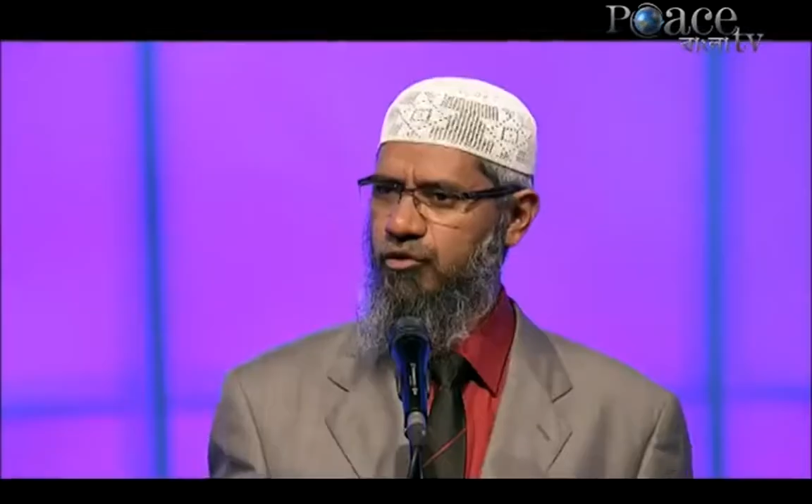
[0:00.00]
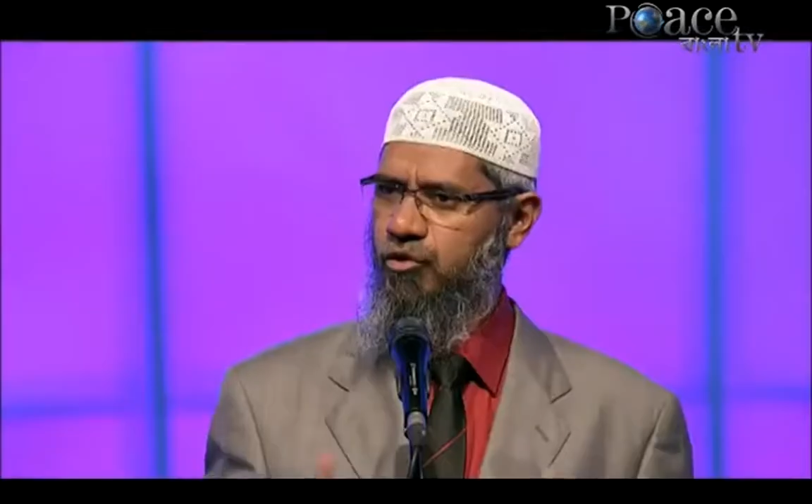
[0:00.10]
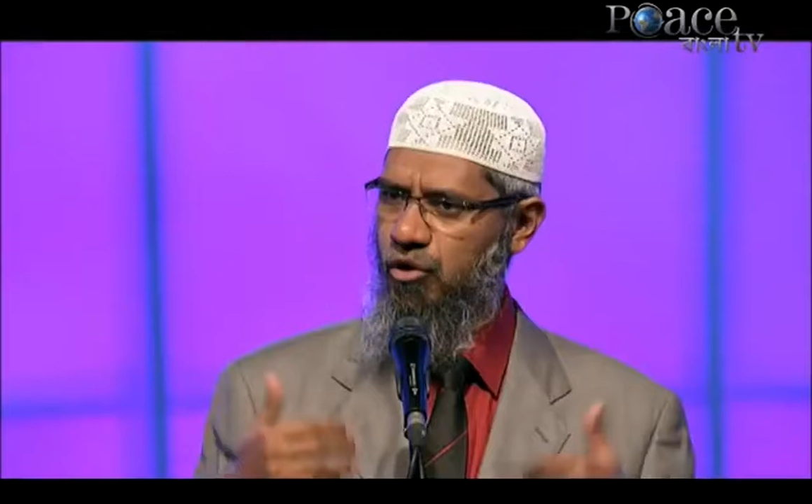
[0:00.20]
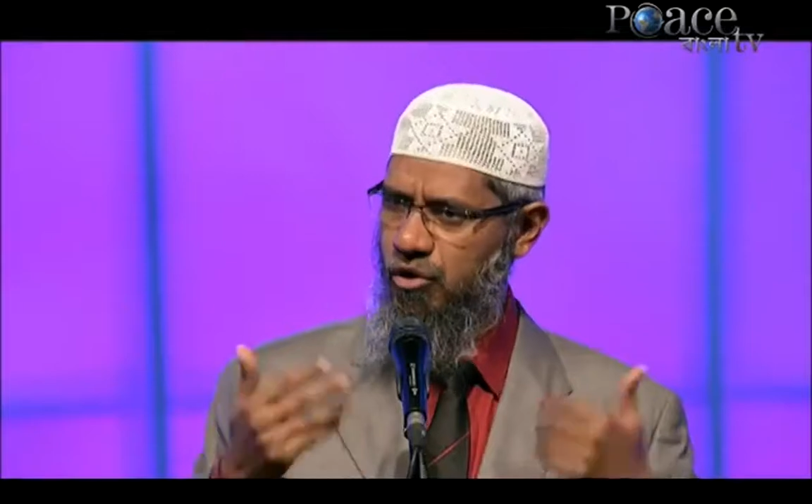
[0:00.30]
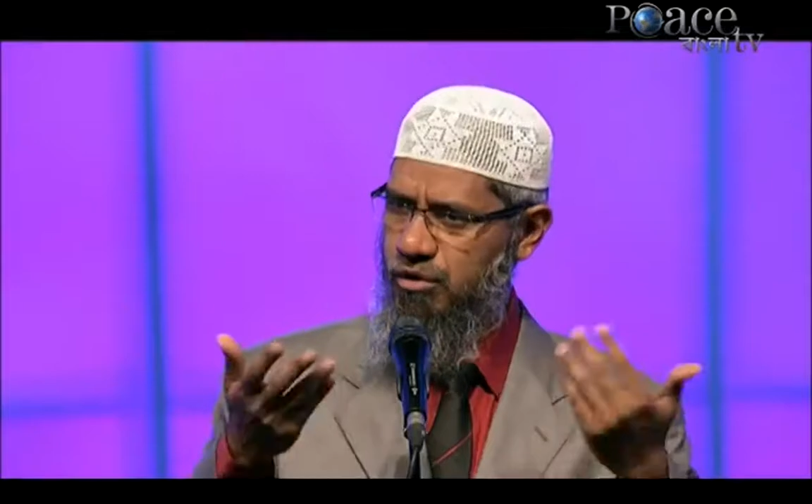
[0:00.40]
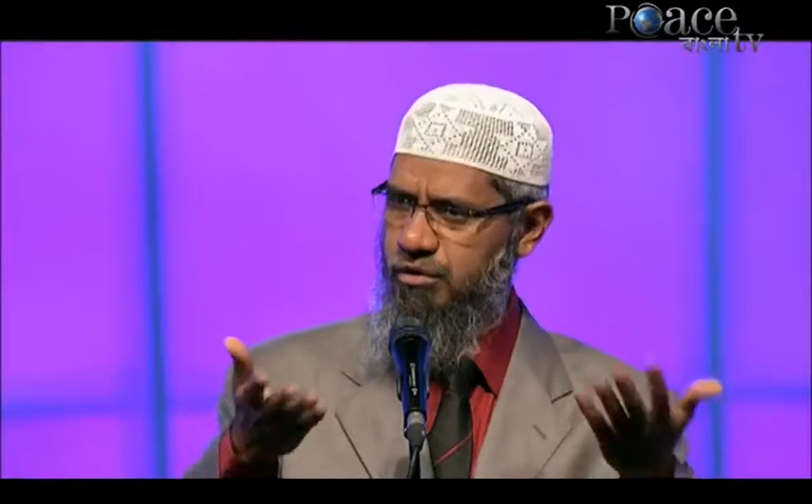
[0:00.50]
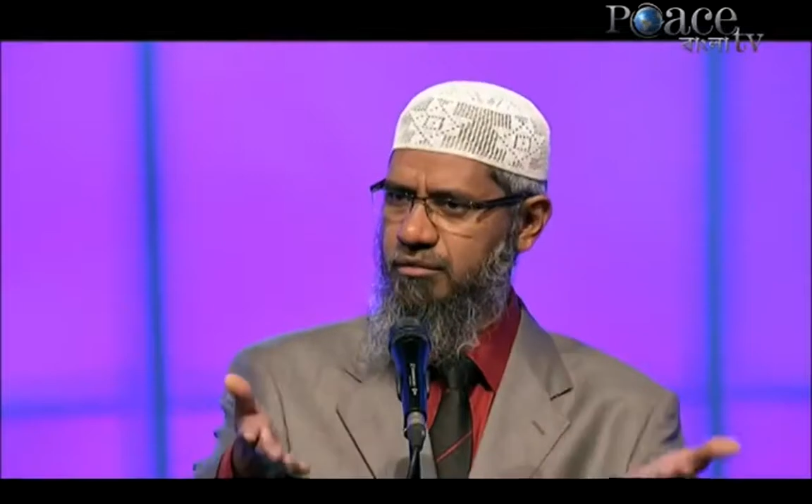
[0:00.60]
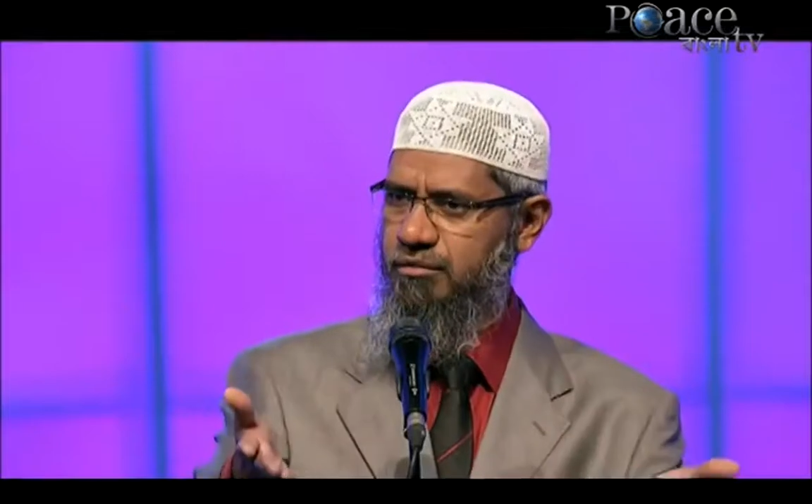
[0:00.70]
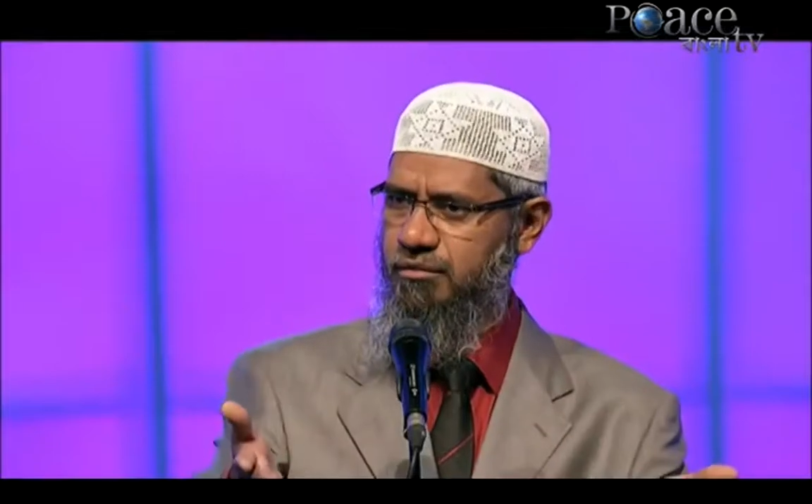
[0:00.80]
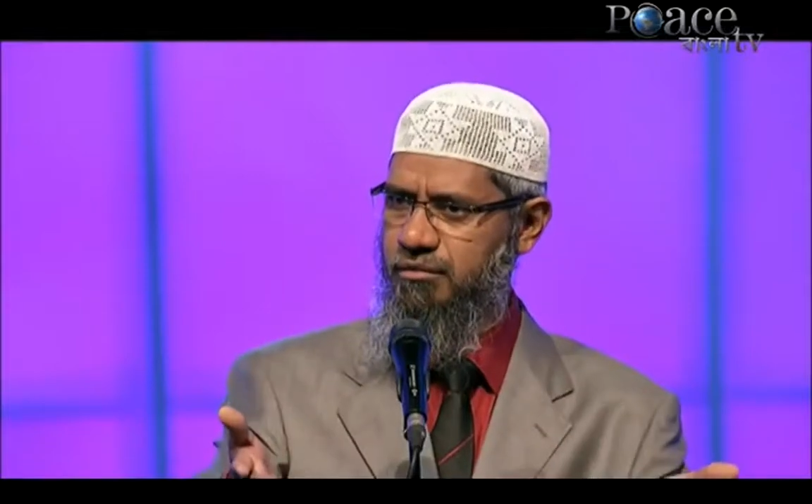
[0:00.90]
You go
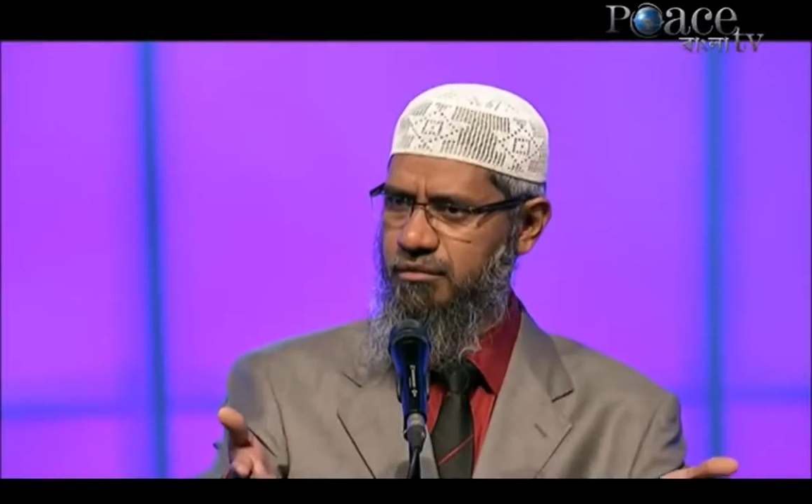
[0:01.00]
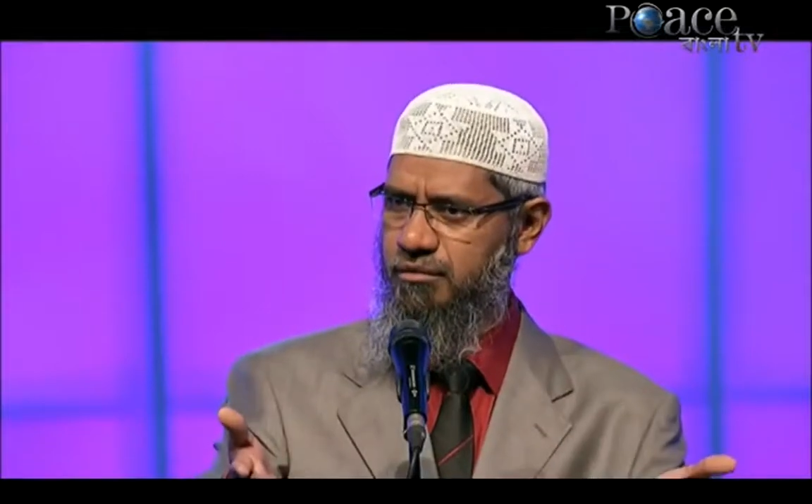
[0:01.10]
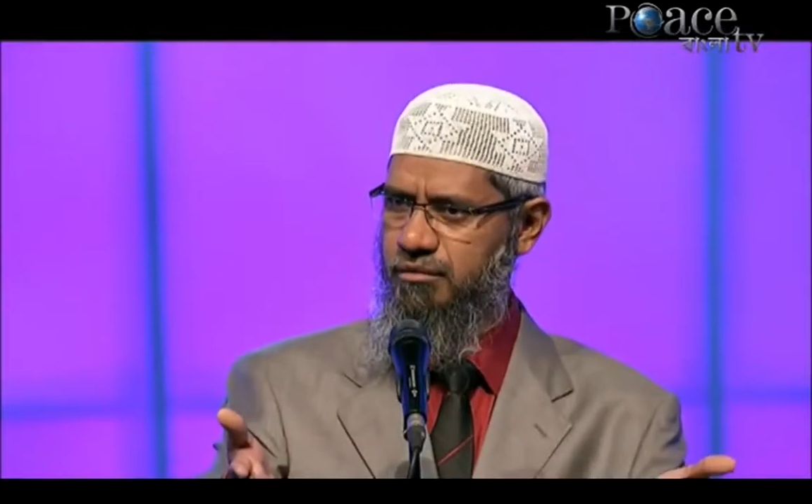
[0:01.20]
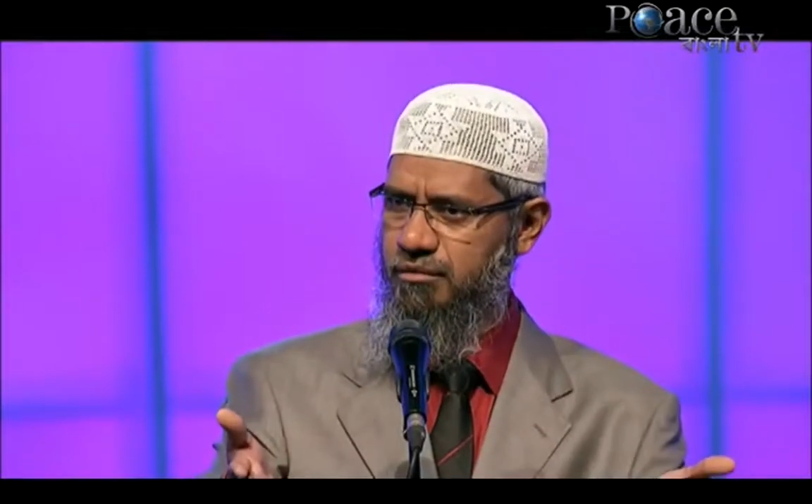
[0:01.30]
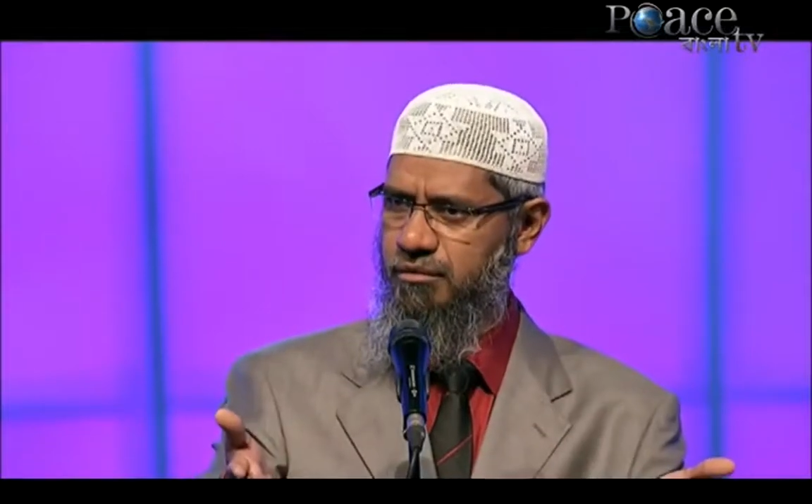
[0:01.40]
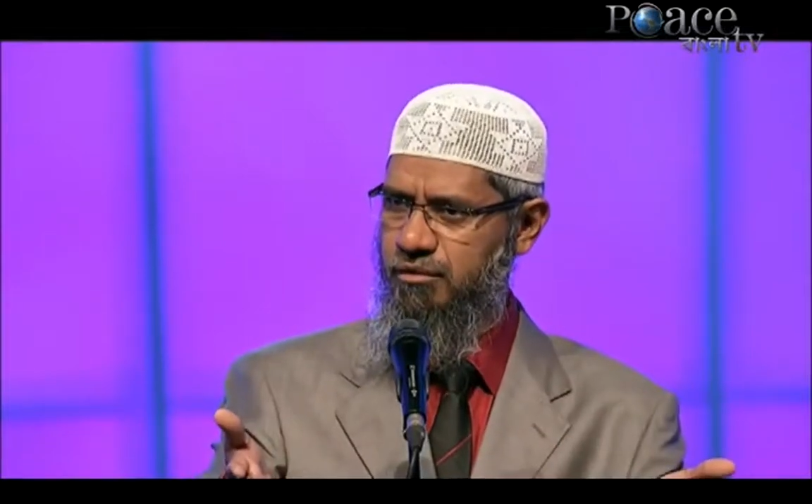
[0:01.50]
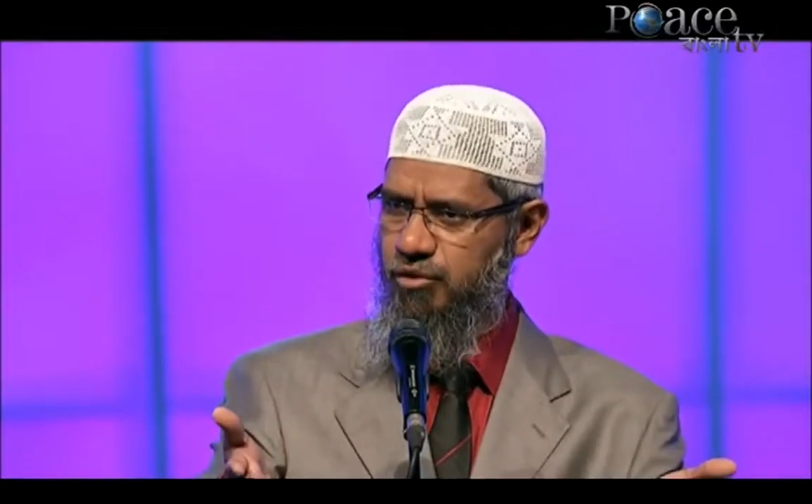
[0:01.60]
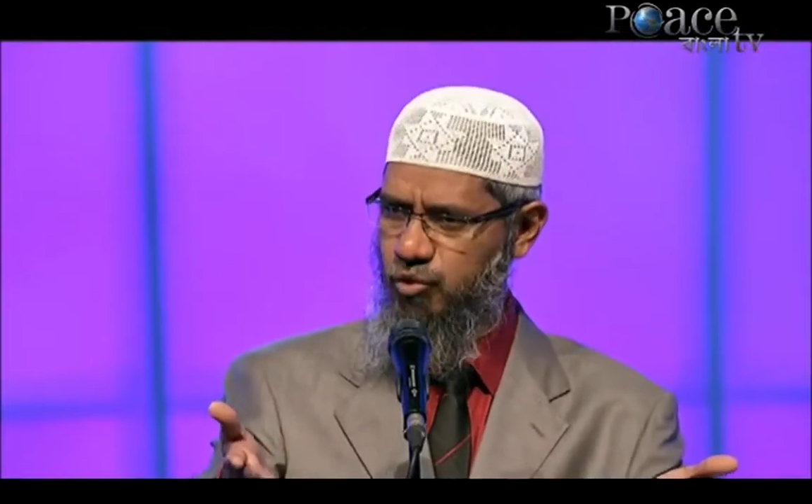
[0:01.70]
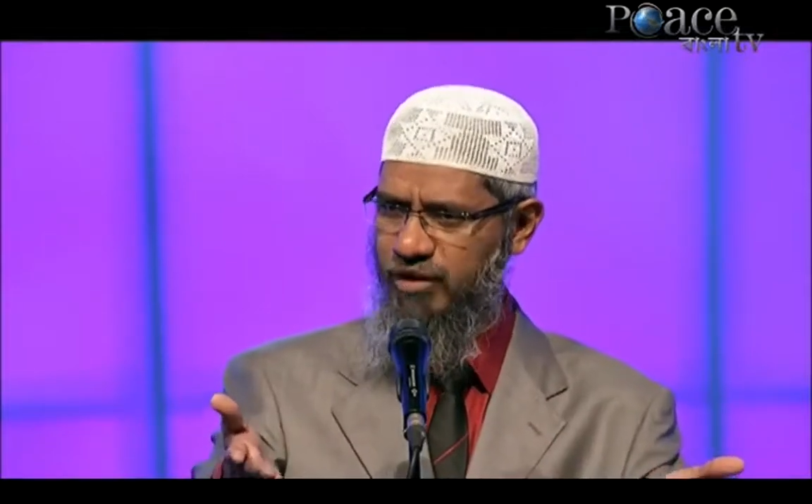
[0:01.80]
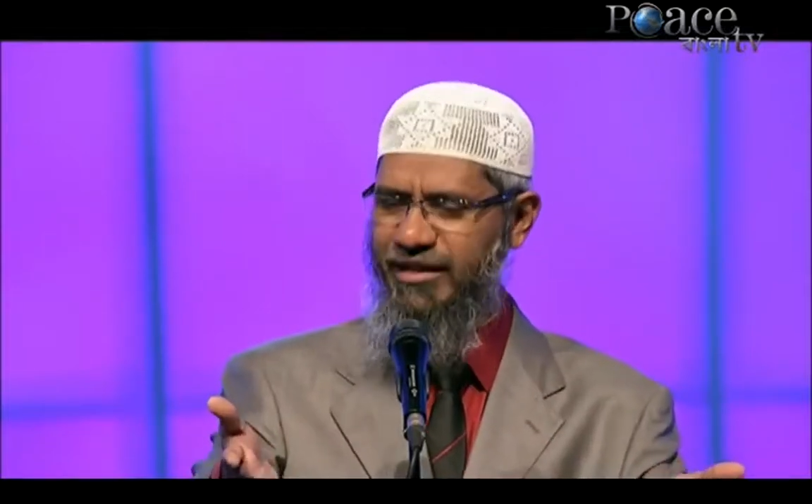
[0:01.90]
to